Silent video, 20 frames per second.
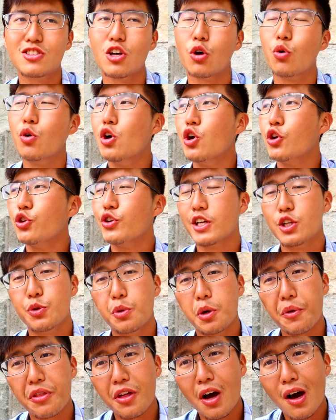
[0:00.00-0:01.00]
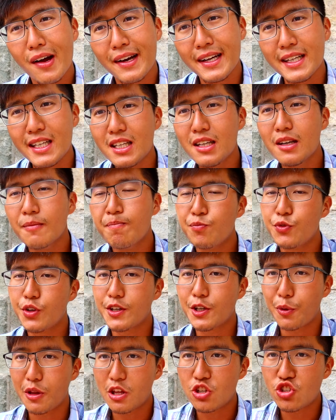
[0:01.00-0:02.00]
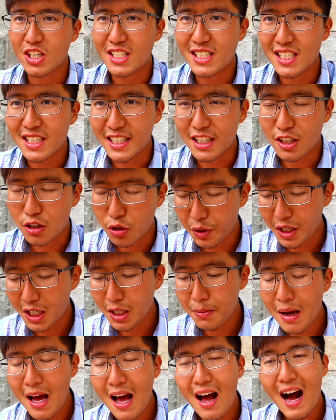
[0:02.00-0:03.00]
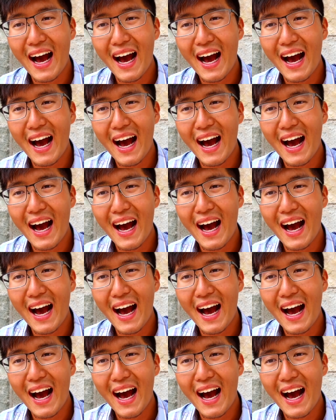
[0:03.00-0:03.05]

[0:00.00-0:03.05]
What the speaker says: So you can do it with honey, you can do it with chantilly cream.